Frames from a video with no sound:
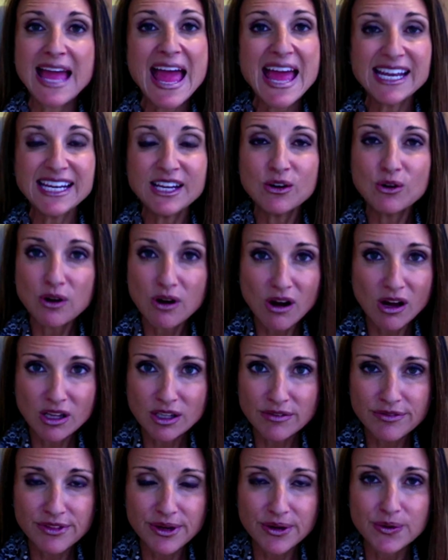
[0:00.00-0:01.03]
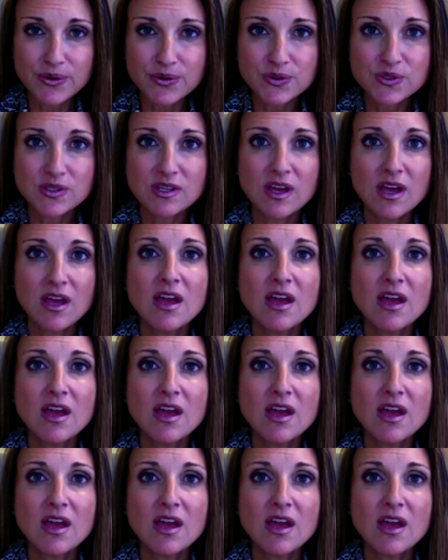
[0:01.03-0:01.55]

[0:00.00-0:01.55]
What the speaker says: any or all of those.